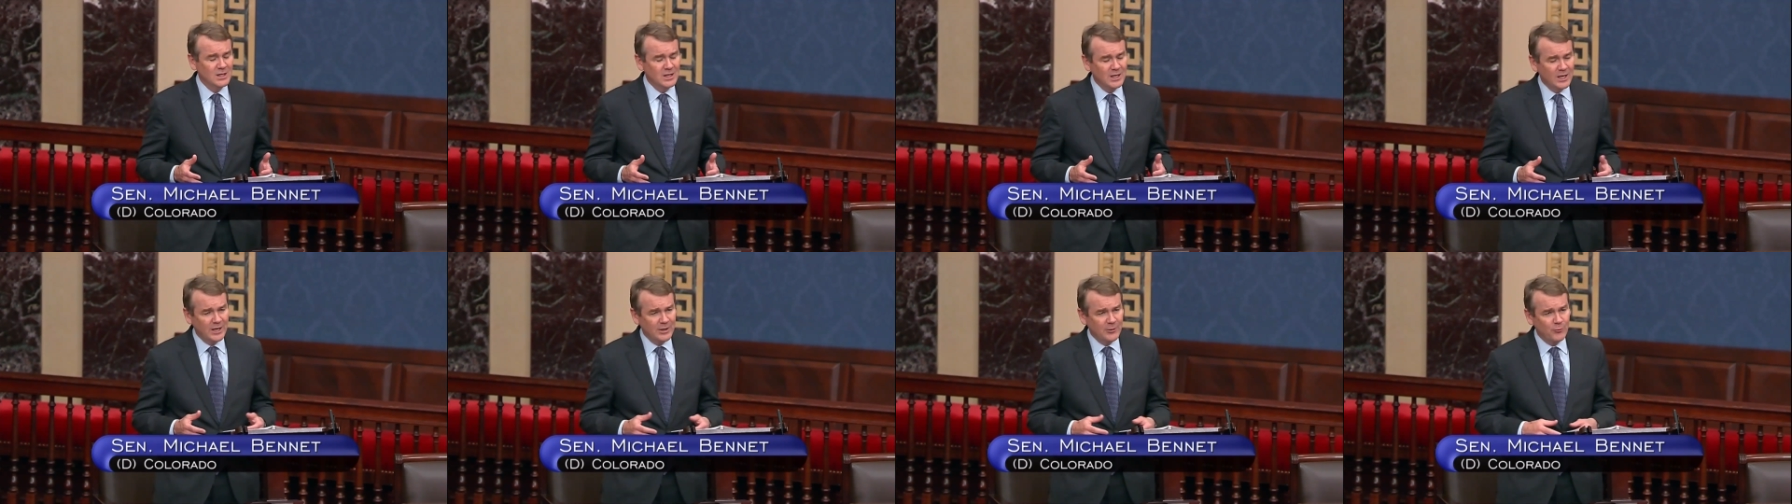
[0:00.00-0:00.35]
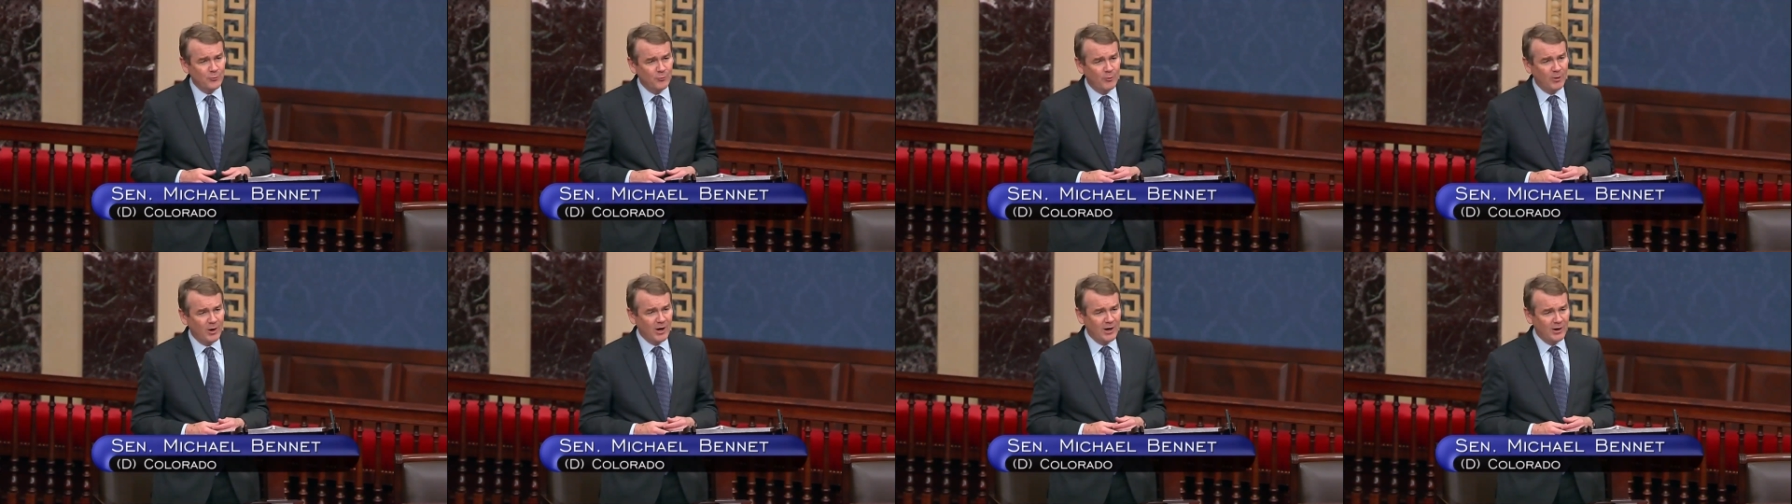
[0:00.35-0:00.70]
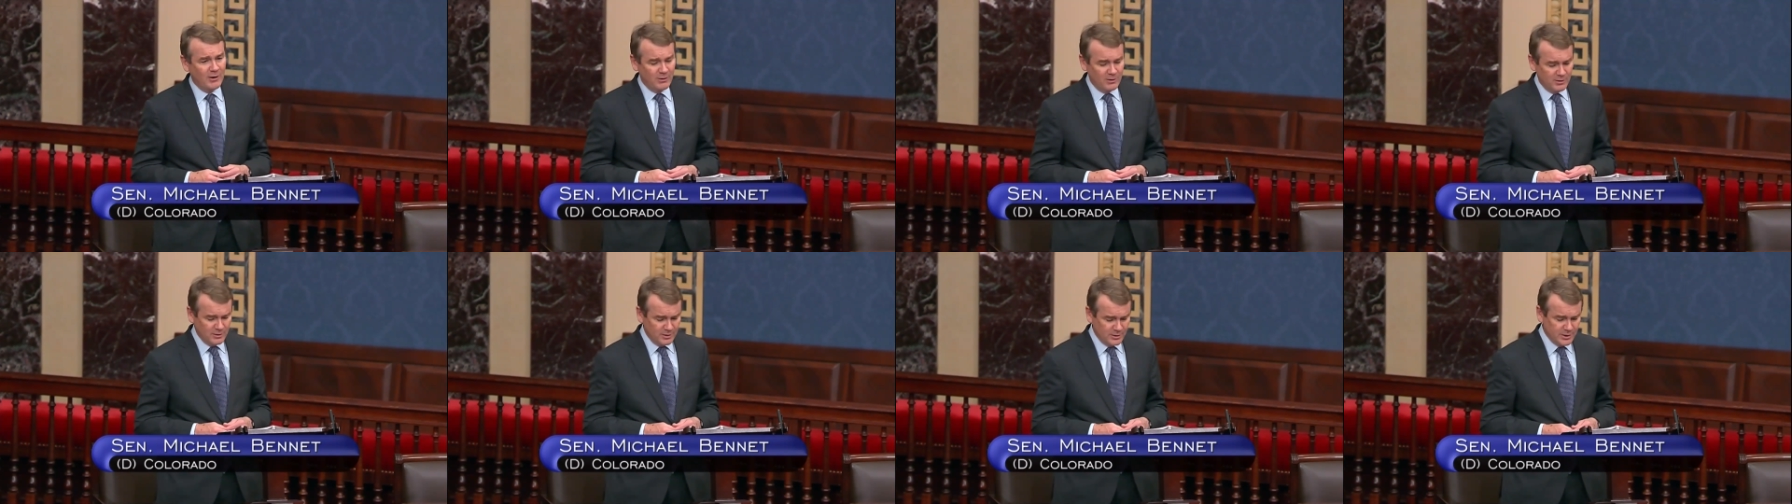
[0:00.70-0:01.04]
and
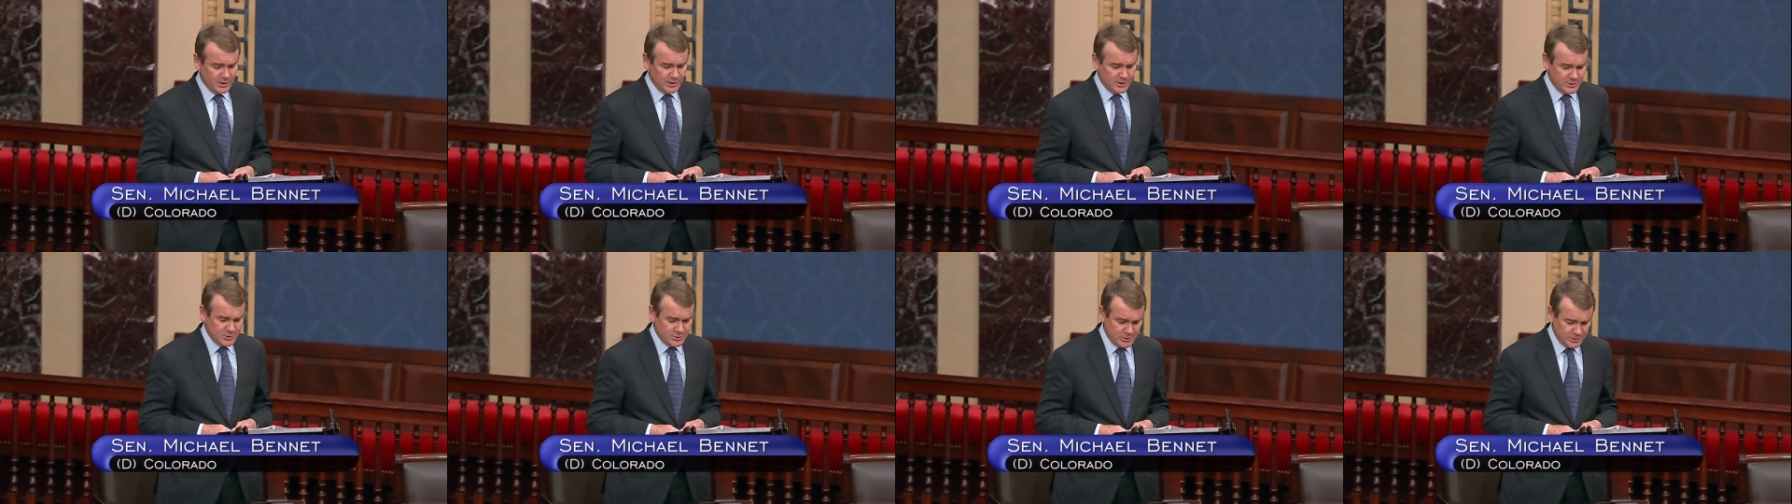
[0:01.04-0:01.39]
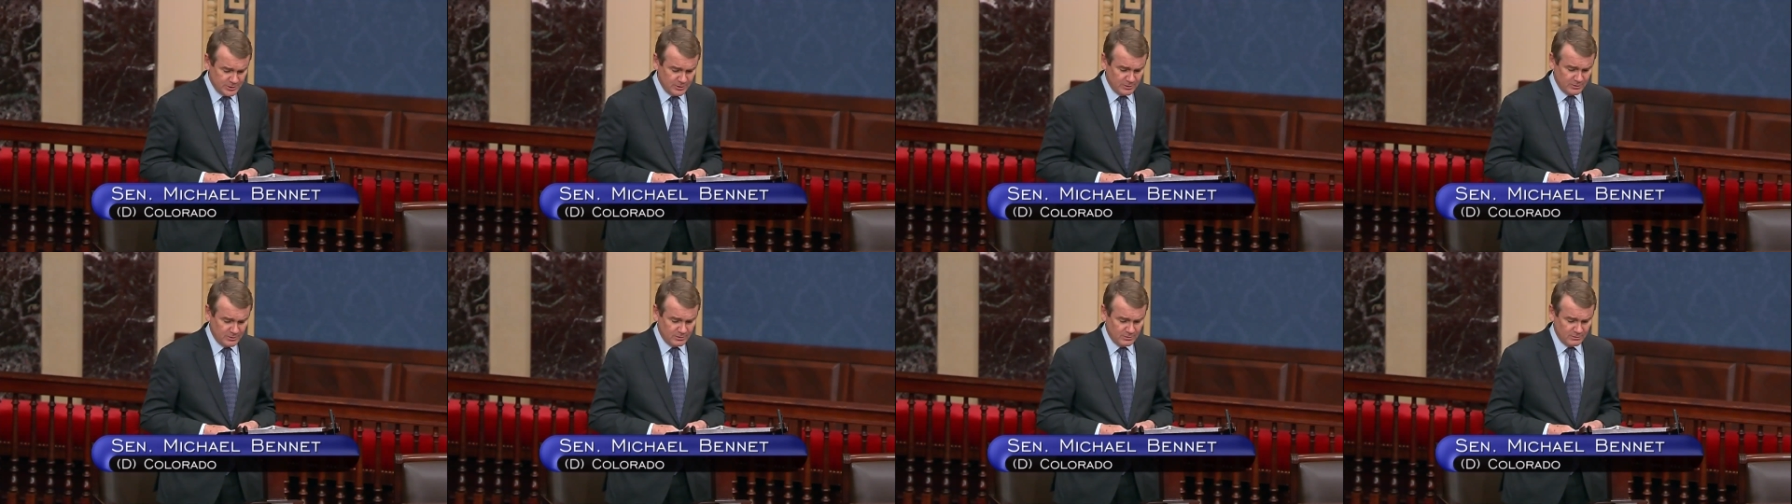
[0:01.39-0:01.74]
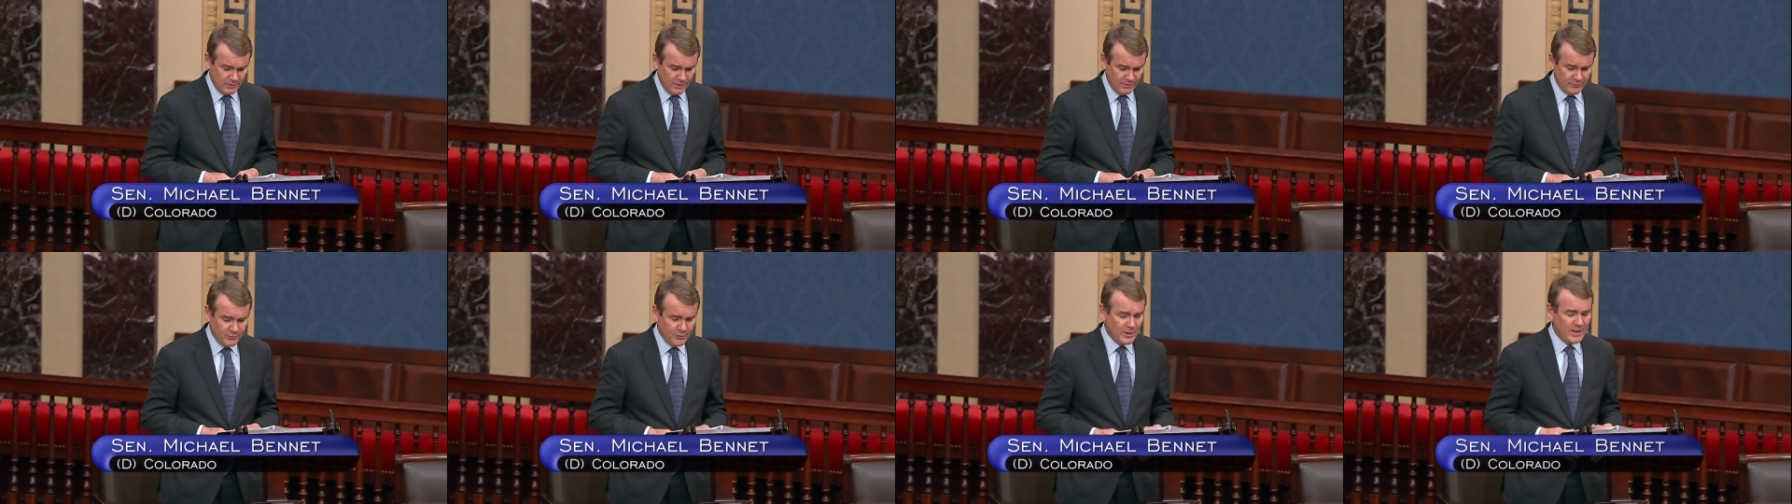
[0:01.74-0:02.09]
drier each year.
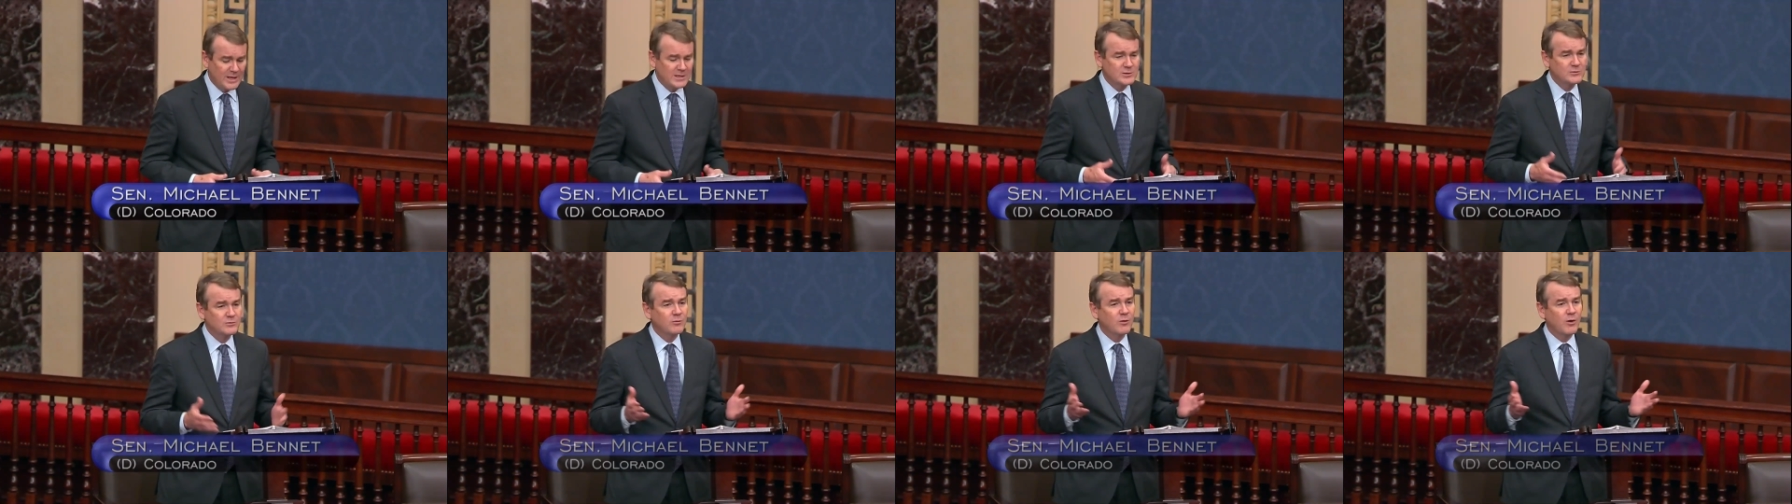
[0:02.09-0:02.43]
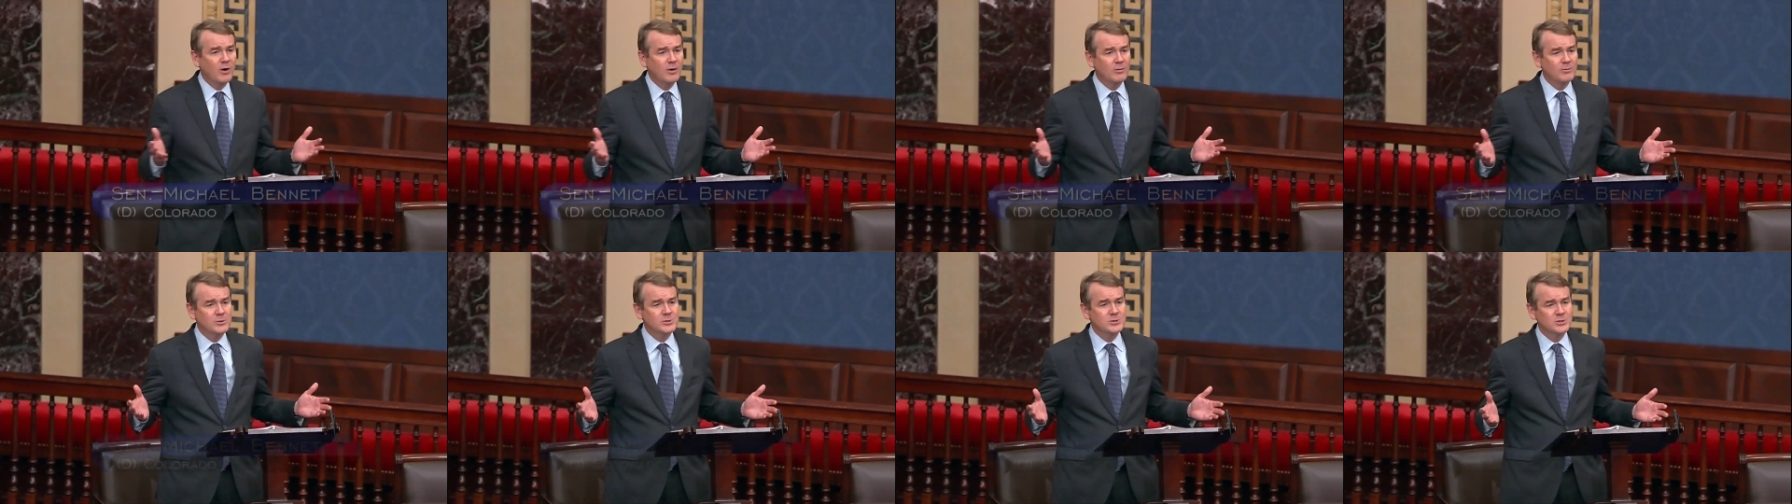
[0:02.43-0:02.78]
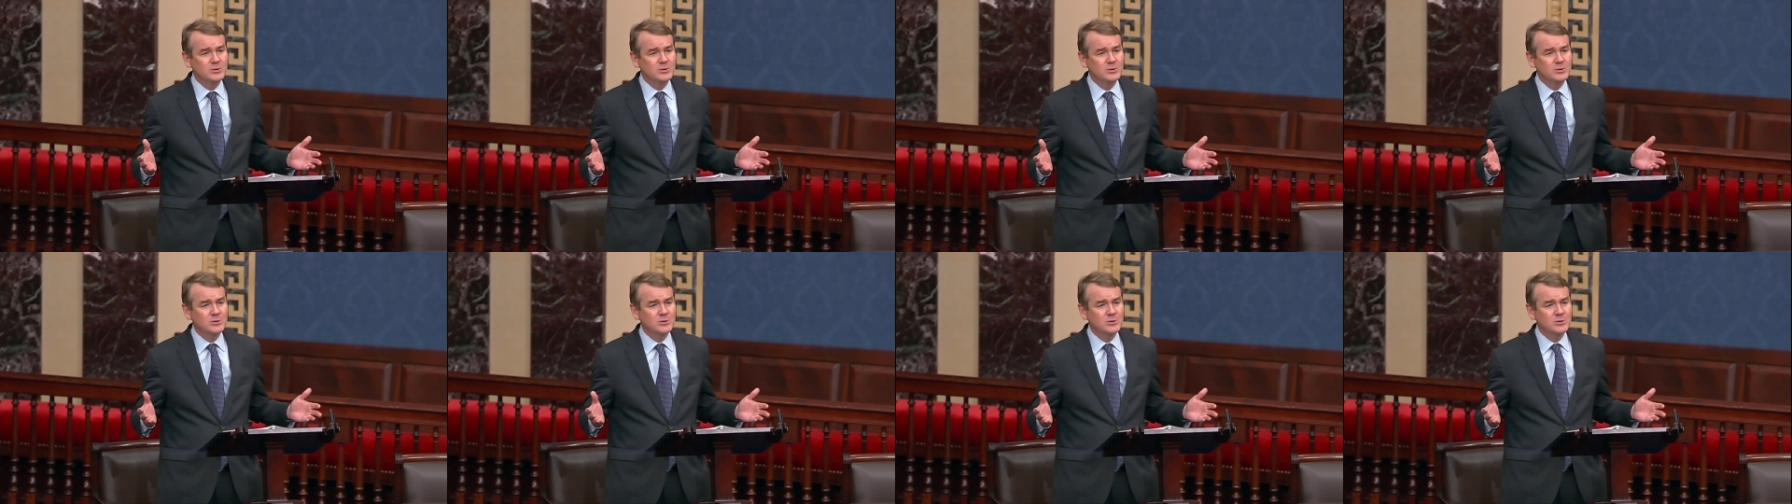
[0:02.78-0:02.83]
If you ask farmers